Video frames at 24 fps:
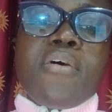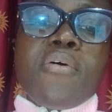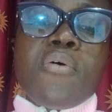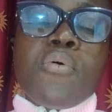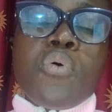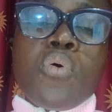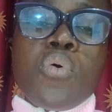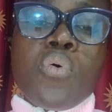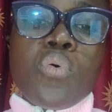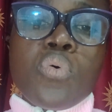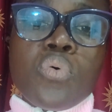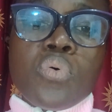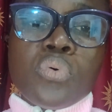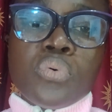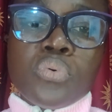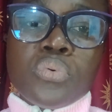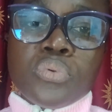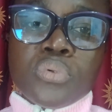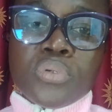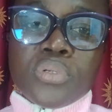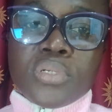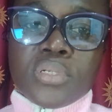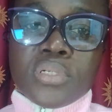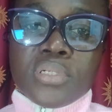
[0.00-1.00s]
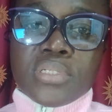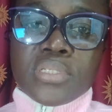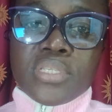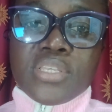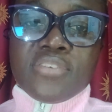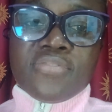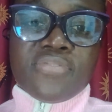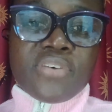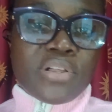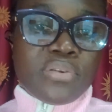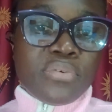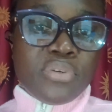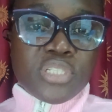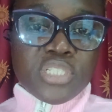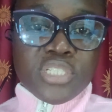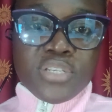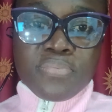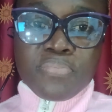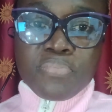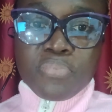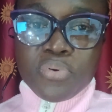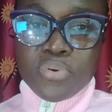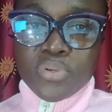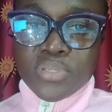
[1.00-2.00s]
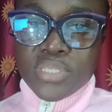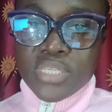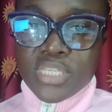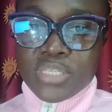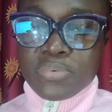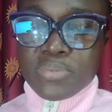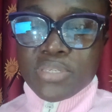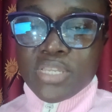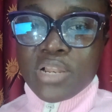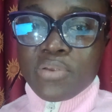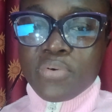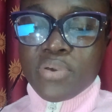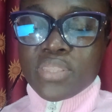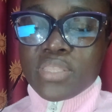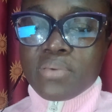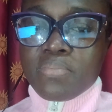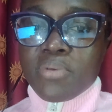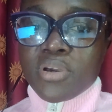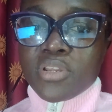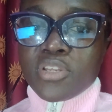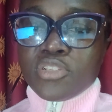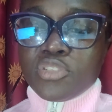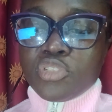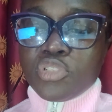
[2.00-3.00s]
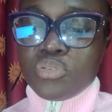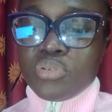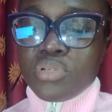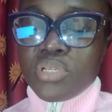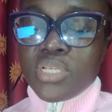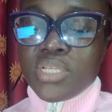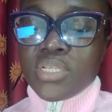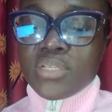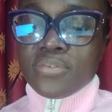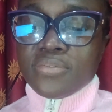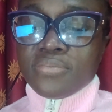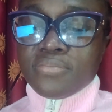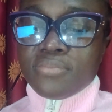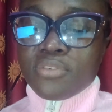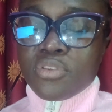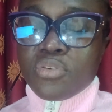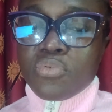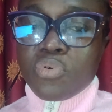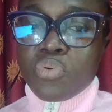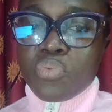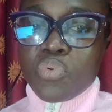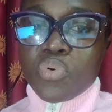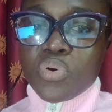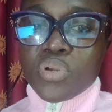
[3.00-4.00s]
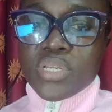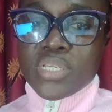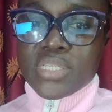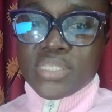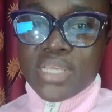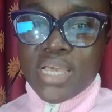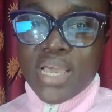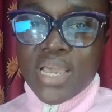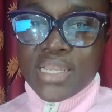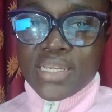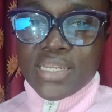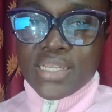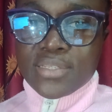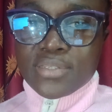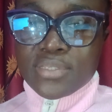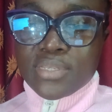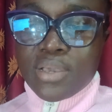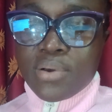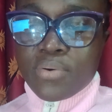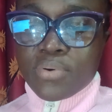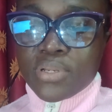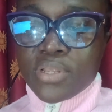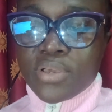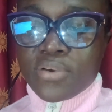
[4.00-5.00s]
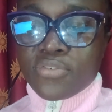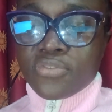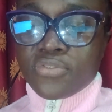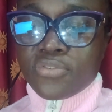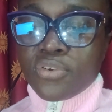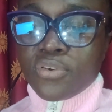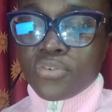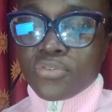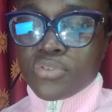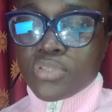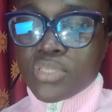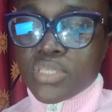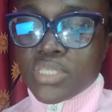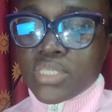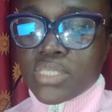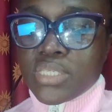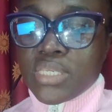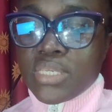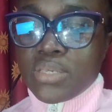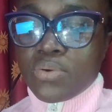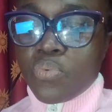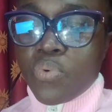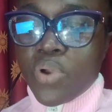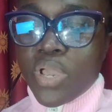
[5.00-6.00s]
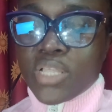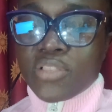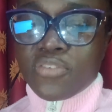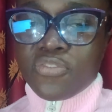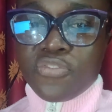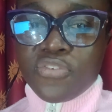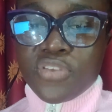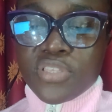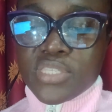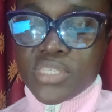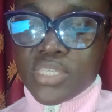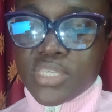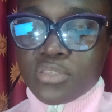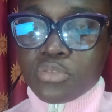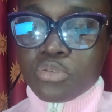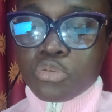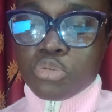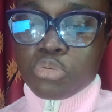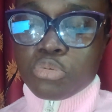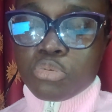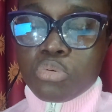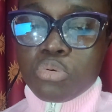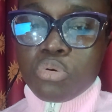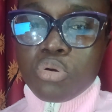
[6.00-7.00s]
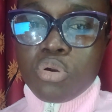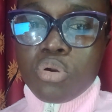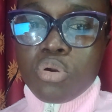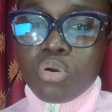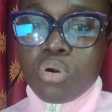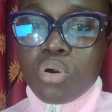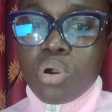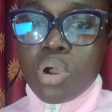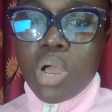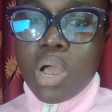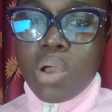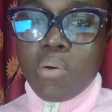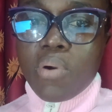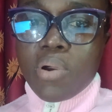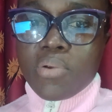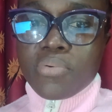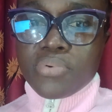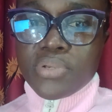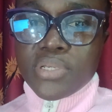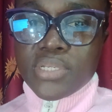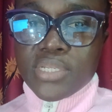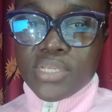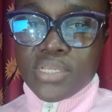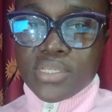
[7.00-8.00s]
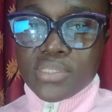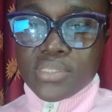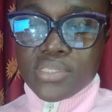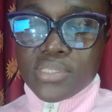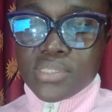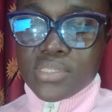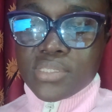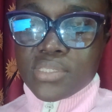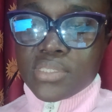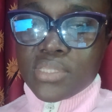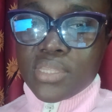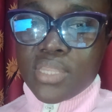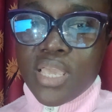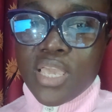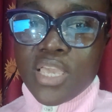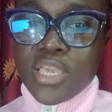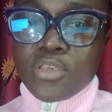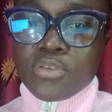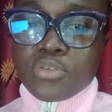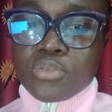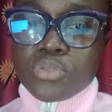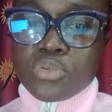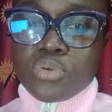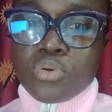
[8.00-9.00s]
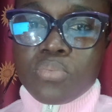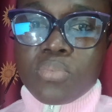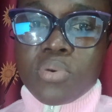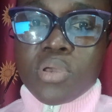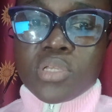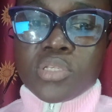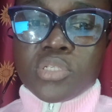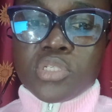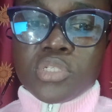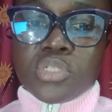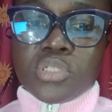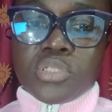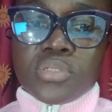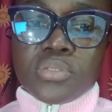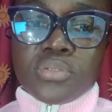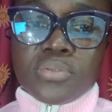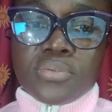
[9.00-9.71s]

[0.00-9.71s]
whole evaluation process, especially when the monetary reward is added. So I would have loved to see where it fits into our readings. Thank you so much.